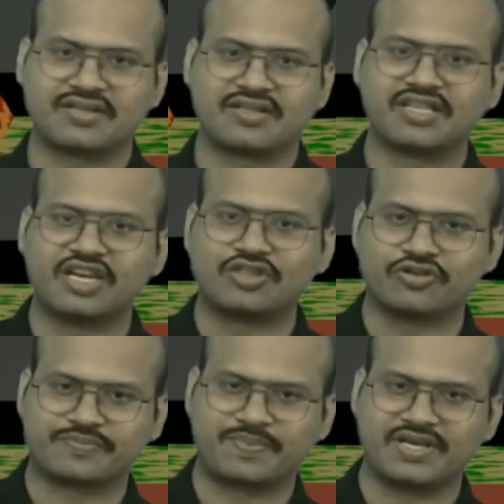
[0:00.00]
the
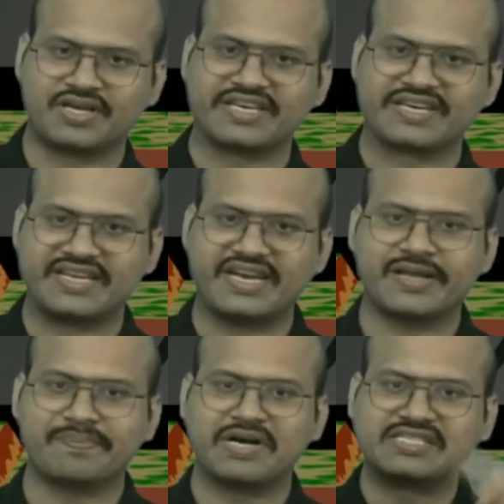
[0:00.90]
lithosphere, they create a
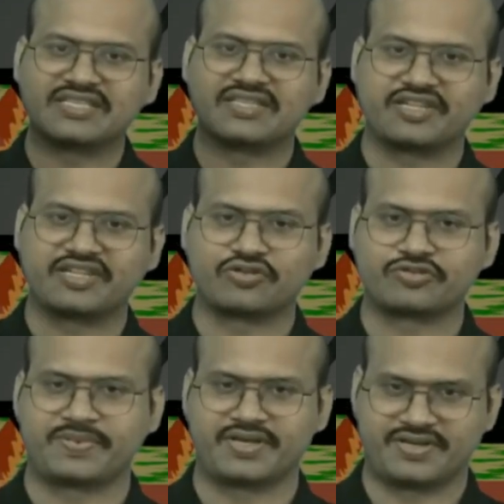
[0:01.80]
bulge in the
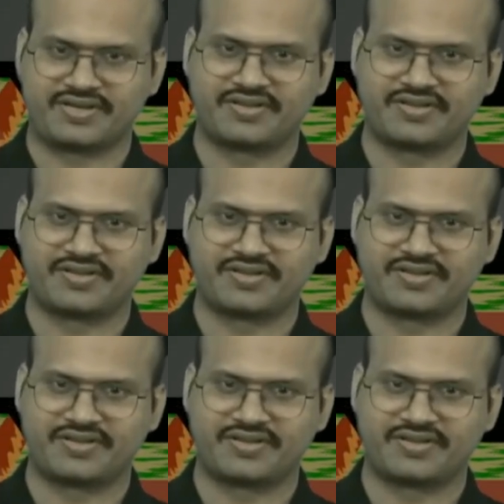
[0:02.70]
lithosphere.